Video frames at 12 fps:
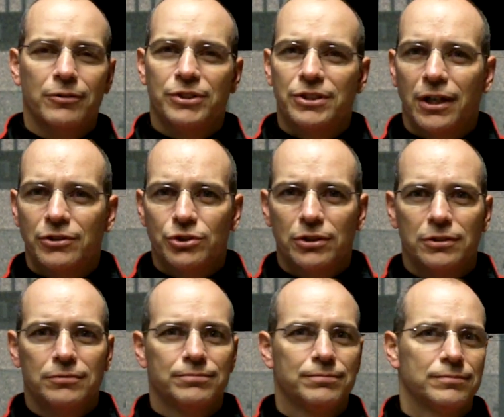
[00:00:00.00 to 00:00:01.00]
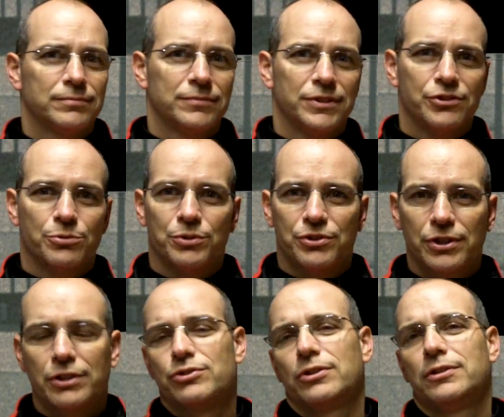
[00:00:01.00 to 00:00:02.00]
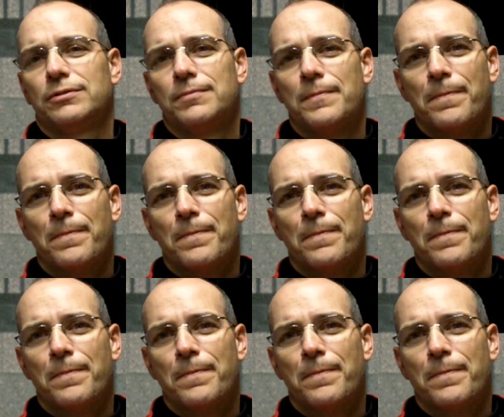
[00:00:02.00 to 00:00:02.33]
attention, this recession.